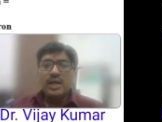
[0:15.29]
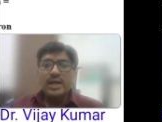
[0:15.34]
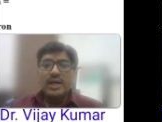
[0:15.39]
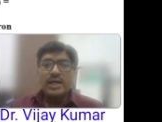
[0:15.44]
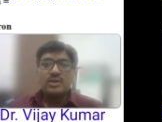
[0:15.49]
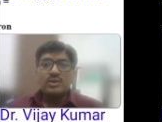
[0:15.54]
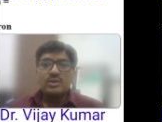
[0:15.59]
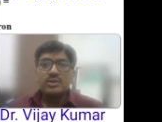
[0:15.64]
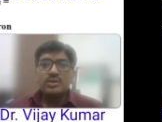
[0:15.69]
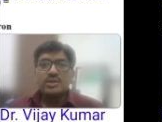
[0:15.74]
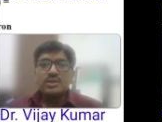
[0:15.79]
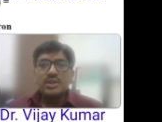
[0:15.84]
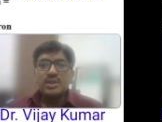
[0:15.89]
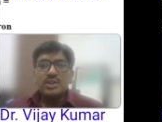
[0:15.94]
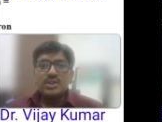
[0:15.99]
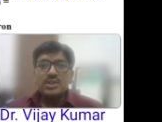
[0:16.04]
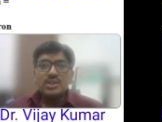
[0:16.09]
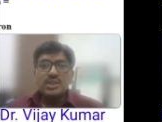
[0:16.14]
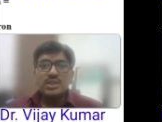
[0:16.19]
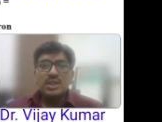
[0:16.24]
And question
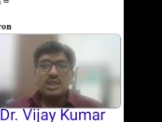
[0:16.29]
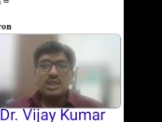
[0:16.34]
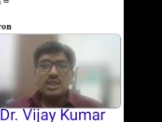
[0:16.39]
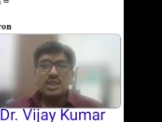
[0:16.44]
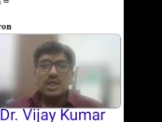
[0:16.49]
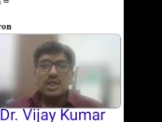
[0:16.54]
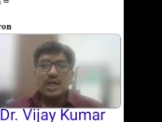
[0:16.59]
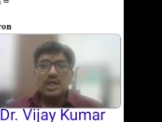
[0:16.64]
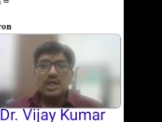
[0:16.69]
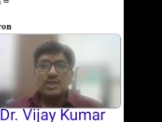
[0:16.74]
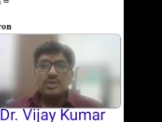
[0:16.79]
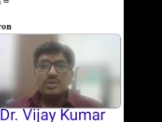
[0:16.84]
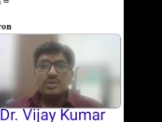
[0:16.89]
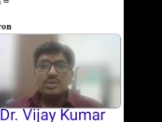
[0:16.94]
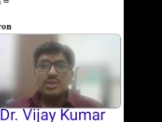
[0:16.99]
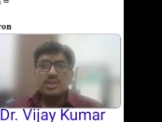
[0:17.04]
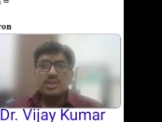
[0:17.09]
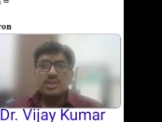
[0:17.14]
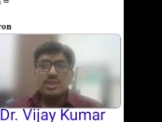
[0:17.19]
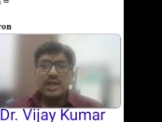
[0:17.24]
is, a
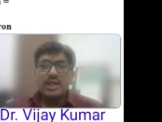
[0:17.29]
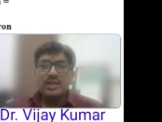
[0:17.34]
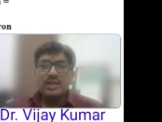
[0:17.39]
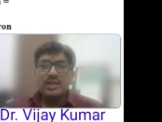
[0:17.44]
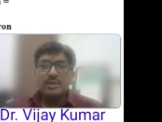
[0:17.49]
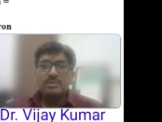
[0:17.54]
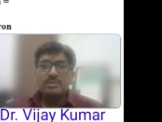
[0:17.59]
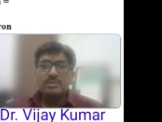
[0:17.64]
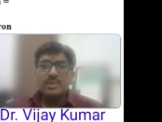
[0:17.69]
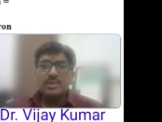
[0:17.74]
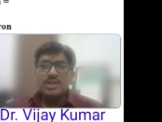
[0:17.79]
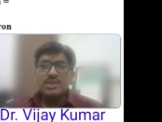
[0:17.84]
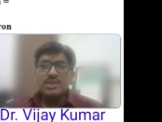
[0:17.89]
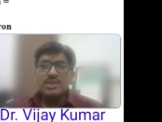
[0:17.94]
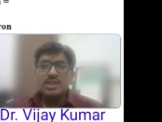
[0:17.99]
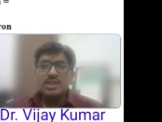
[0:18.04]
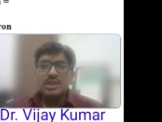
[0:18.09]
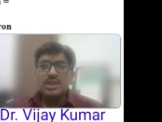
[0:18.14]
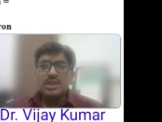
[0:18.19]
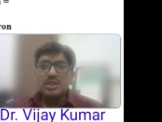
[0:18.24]
hydrogen atom
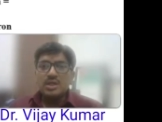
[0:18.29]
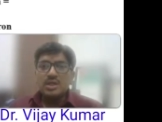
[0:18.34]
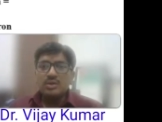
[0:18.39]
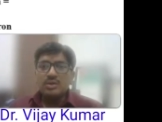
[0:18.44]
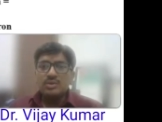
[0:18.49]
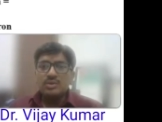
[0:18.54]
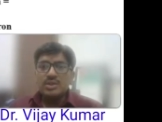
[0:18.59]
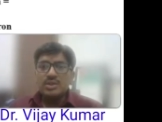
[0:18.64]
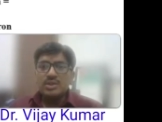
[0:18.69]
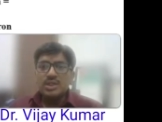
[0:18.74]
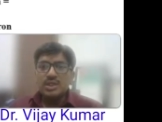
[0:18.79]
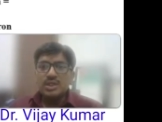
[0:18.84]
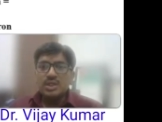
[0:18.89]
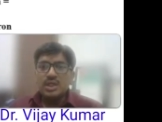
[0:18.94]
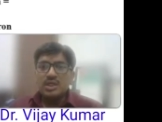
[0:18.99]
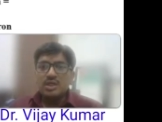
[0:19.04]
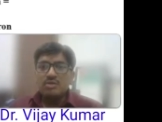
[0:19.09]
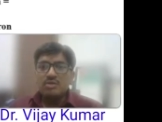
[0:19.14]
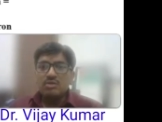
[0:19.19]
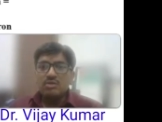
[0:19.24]
is in ground state
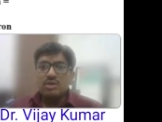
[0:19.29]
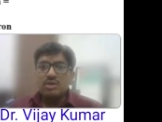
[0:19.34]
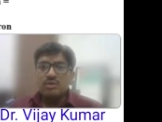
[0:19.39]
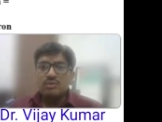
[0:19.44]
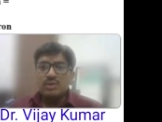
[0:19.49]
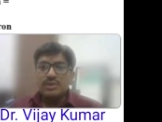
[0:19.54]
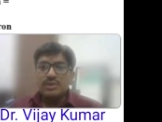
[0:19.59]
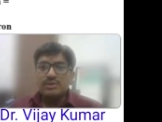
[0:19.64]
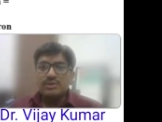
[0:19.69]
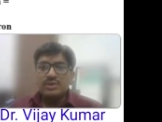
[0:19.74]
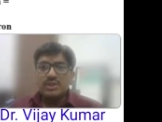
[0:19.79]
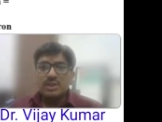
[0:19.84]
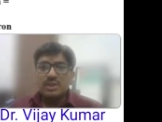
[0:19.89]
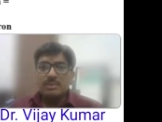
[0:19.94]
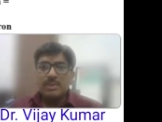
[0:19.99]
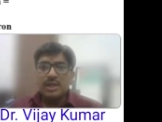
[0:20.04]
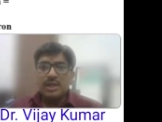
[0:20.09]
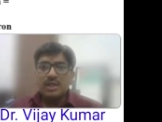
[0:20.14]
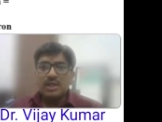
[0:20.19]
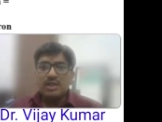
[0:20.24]
n equal to 1. The
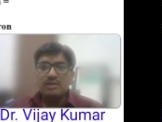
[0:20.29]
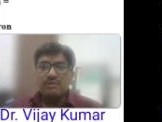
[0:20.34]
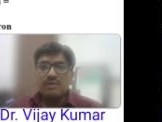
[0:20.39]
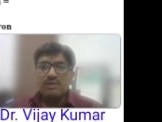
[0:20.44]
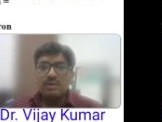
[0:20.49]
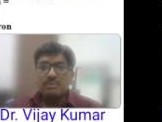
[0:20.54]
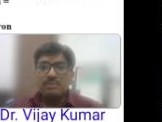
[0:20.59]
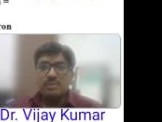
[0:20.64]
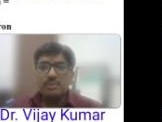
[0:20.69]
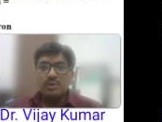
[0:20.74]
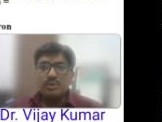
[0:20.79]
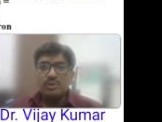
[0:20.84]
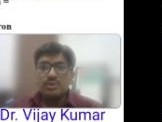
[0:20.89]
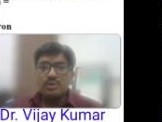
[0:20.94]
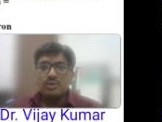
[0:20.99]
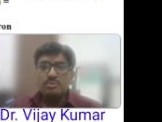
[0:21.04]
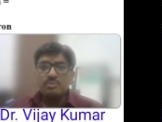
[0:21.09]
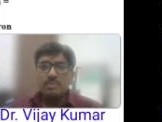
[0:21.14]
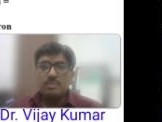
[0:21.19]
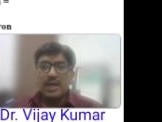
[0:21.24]
magnetic field
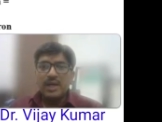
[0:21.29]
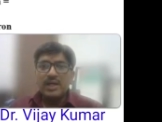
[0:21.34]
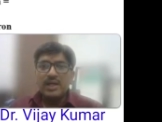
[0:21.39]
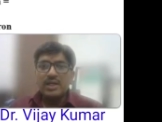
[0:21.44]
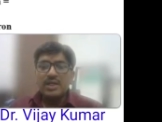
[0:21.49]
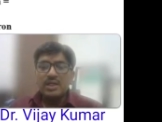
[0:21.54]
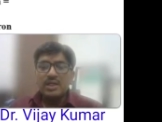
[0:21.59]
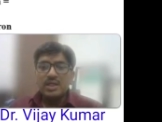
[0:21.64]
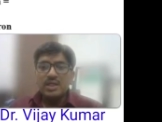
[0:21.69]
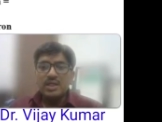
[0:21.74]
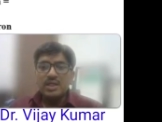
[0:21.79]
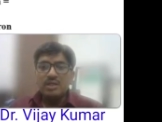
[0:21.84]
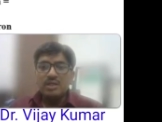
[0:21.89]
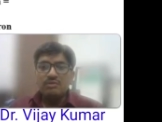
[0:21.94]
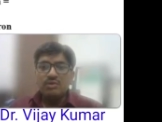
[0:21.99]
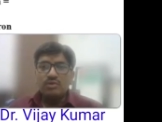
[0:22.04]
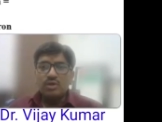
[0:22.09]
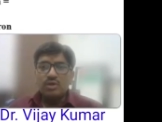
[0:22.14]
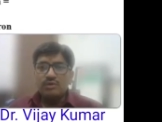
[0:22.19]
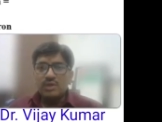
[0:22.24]
produced by
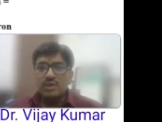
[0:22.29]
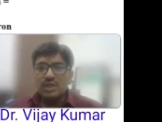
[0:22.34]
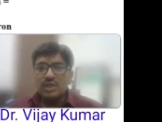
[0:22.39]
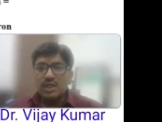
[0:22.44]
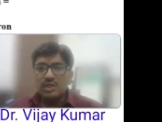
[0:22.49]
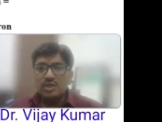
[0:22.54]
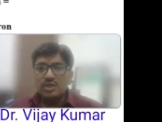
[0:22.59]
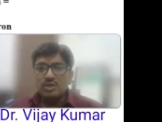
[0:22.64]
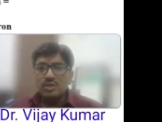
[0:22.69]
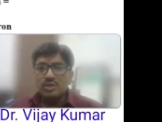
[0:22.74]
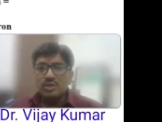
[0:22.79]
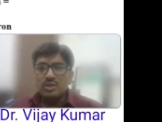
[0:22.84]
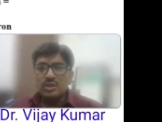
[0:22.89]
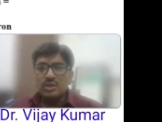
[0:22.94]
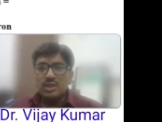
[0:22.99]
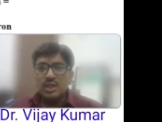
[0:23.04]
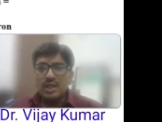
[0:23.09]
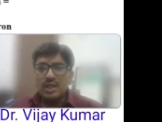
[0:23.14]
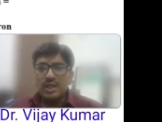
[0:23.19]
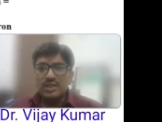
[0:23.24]
revolving electron
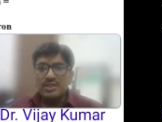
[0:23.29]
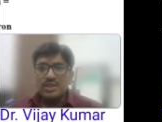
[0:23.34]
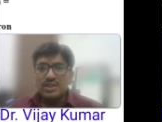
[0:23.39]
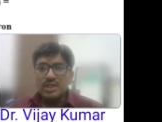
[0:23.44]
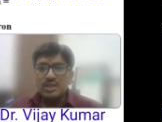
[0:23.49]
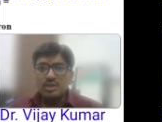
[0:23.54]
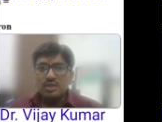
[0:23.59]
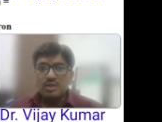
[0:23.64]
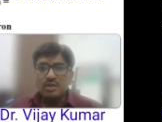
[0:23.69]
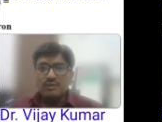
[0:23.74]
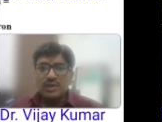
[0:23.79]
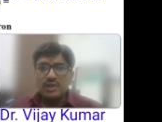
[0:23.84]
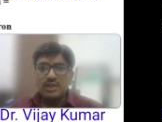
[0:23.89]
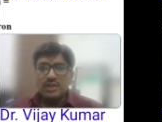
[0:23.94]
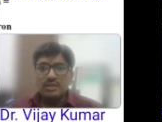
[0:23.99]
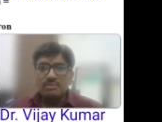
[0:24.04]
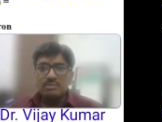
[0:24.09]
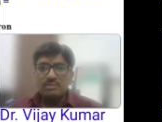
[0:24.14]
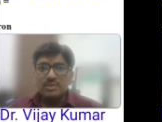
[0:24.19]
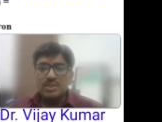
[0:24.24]
at center of
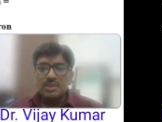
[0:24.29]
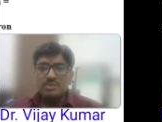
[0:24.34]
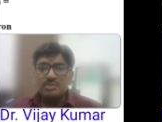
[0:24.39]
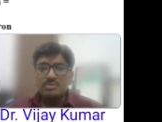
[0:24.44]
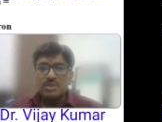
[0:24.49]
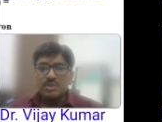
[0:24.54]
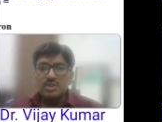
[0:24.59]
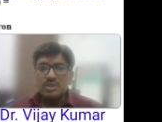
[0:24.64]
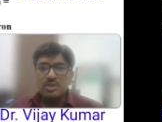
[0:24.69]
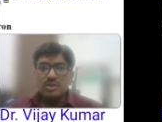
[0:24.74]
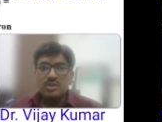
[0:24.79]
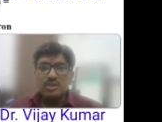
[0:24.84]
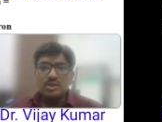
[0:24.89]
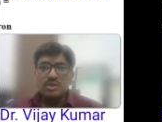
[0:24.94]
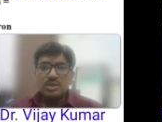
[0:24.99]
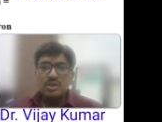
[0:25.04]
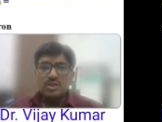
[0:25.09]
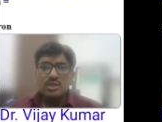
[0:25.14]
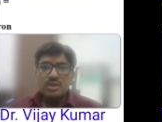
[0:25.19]
atom is B0.